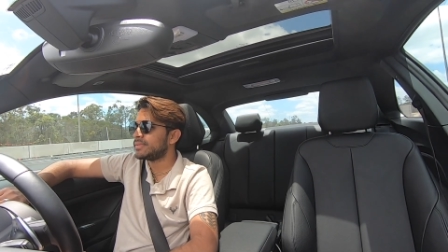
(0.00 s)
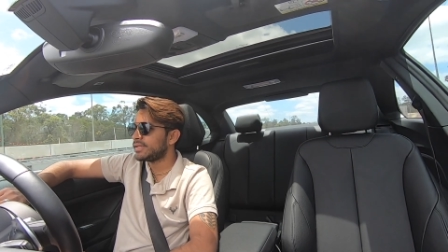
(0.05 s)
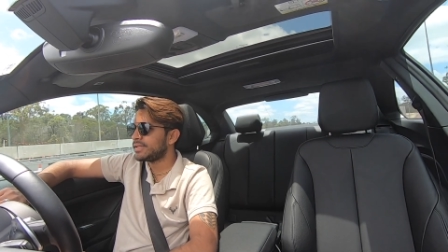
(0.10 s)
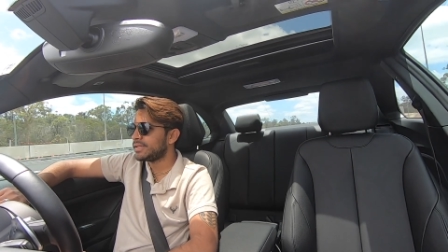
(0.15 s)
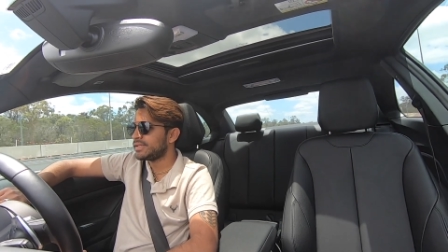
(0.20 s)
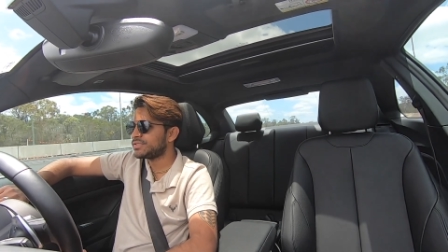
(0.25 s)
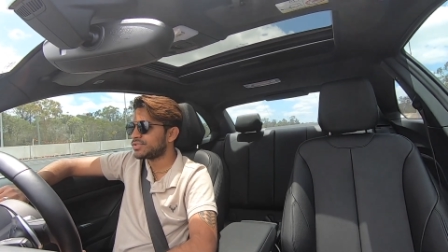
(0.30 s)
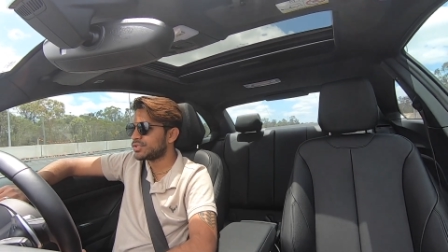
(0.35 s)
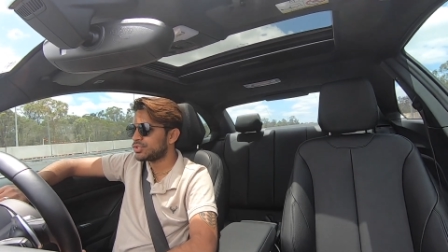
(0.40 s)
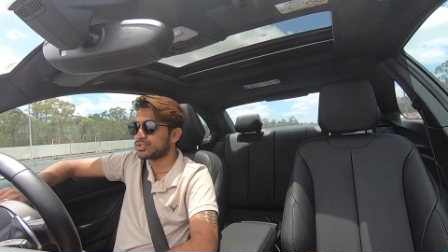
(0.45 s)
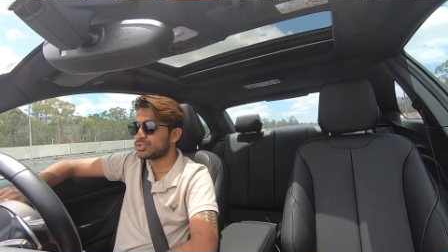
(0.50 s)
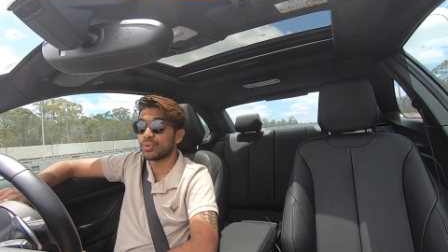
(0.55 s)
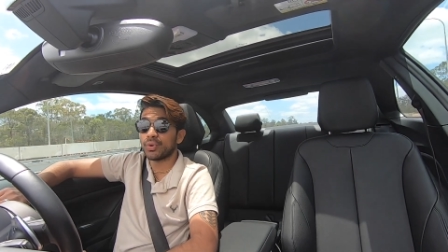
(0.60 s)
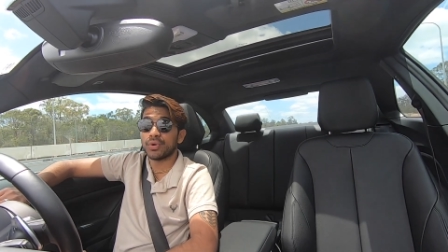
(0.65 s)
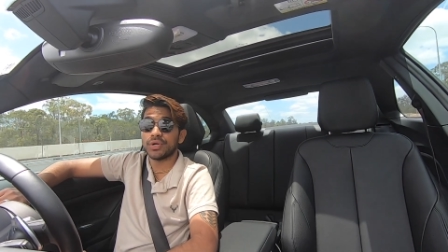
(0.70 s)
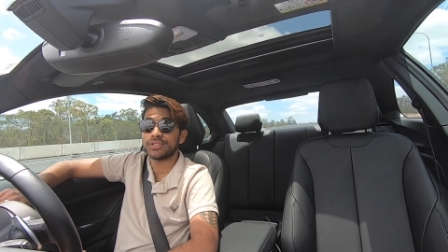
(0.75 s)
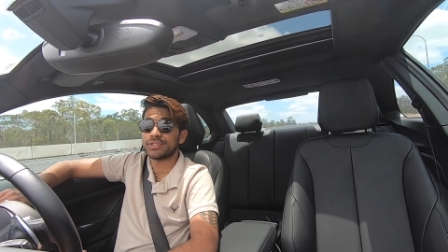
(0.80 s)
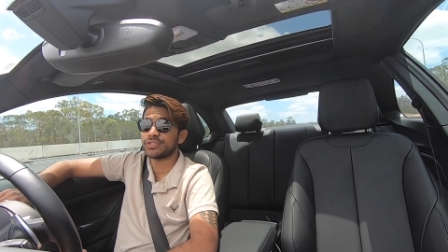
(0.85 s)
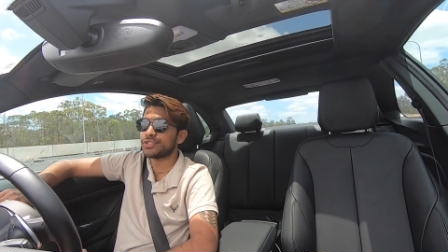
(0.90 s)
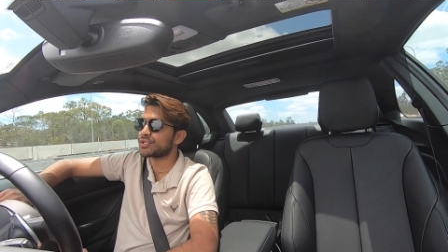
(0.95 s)
It is a
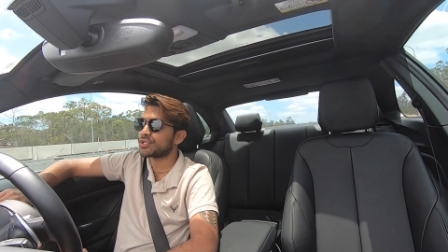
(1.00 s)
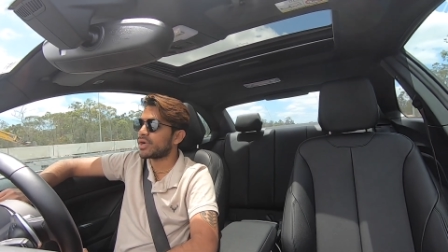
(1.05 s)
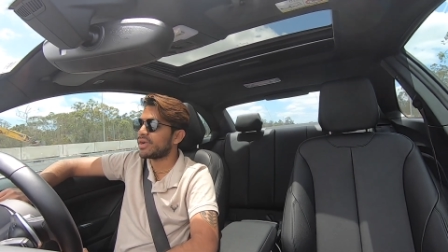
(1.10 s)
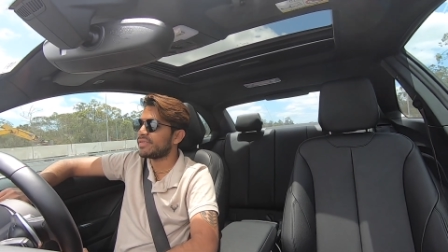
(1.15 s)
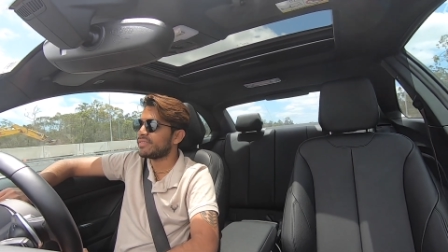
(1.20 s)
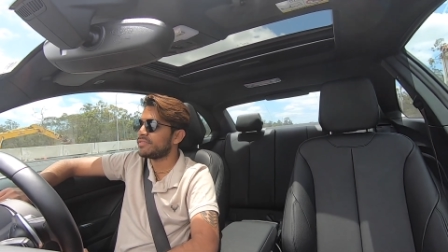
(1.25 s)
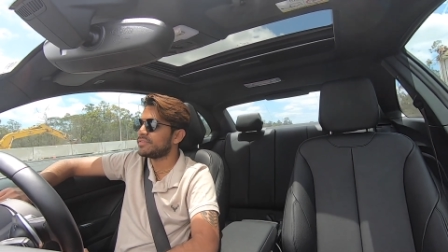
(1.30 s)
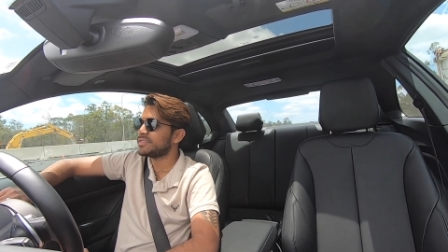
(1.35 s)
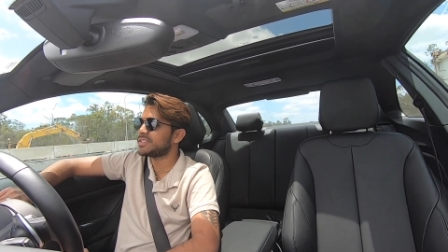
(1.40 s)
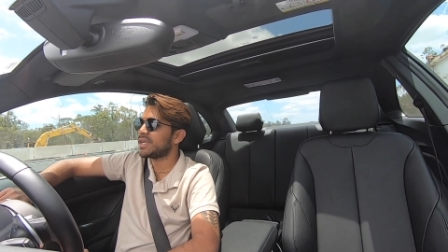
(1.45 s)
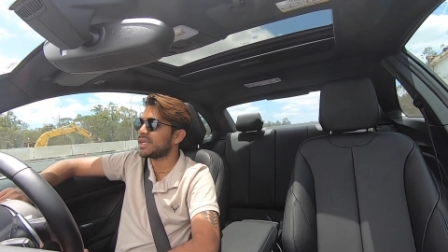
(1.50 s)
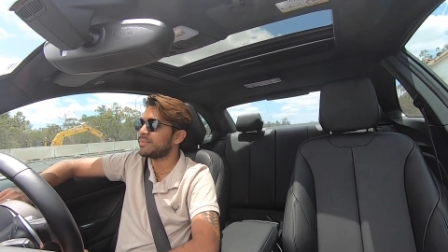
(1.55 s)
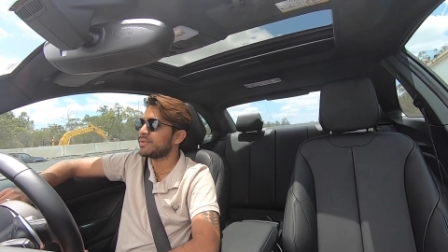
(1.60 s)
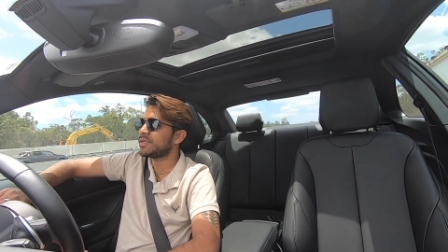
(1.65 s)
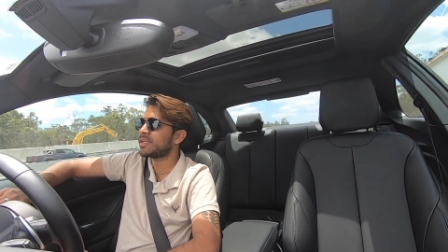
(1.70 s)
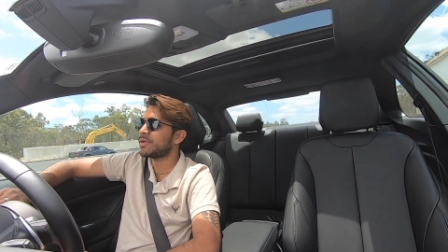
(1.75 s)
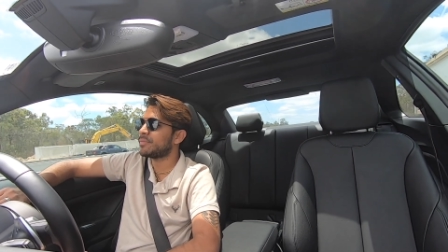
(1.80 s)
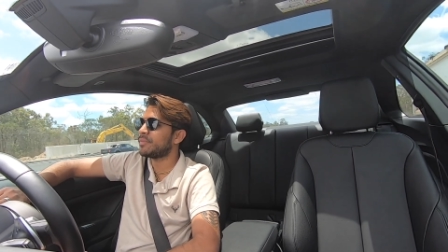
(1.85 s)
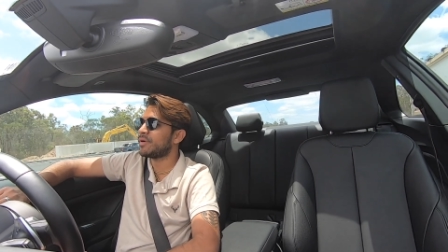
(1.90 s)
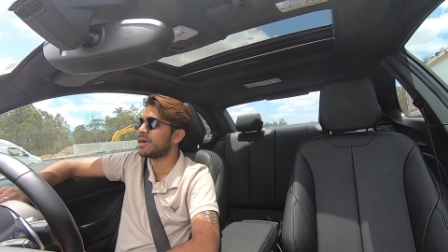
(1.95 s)
joy to drive every time
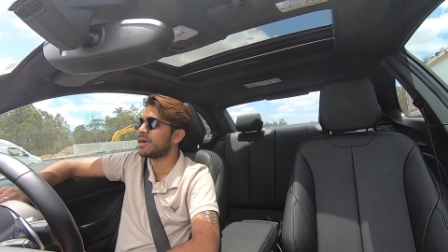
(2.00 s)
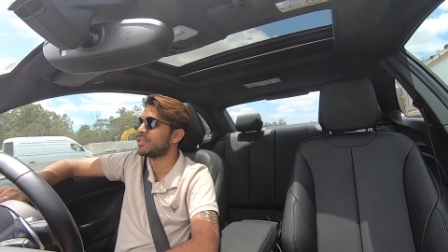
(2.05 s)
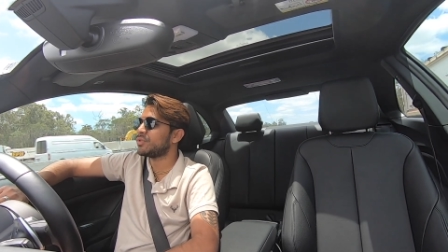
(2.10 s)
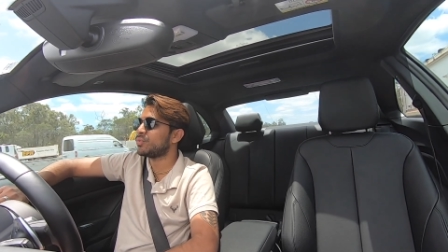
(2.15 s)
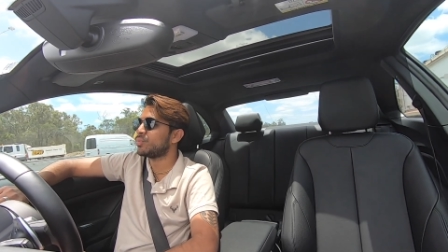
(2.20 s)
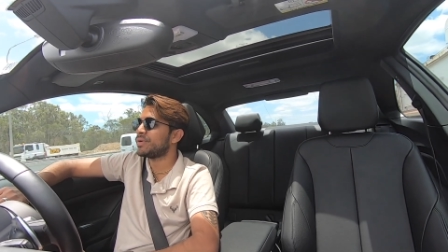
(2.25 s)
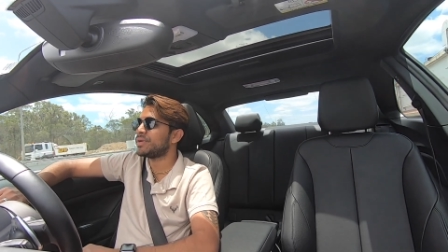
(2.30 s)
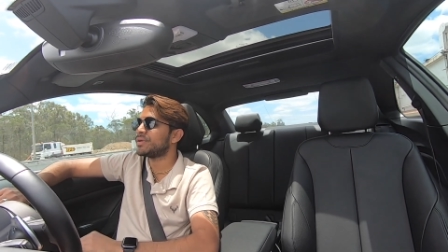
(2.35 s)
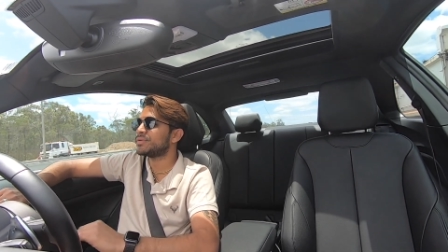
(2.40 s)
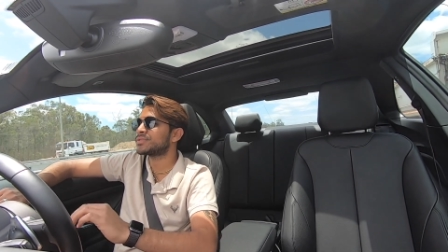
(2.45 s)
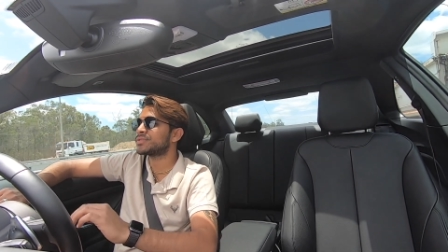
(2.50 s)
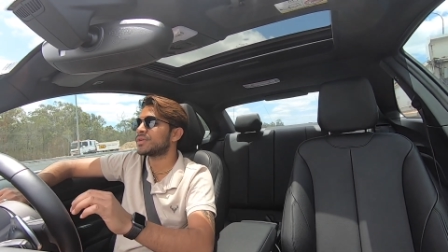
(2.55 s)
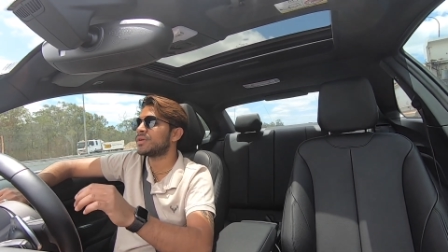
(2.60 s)
you get behind the wheel.